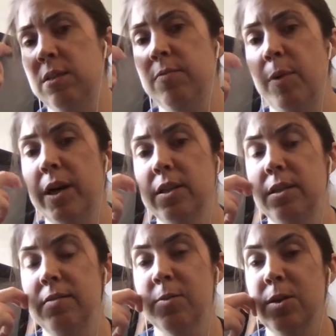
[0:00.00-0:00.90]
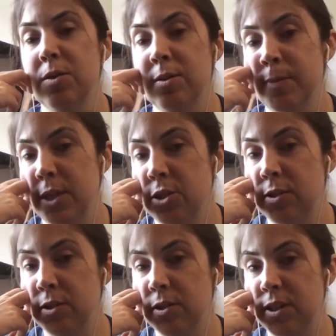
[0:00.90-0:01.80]
of positive quotes in my
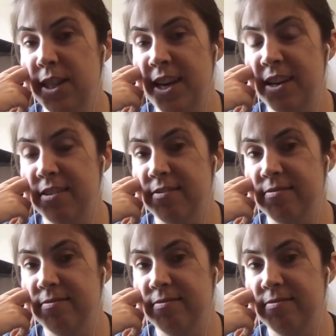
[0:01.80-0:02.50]
journals that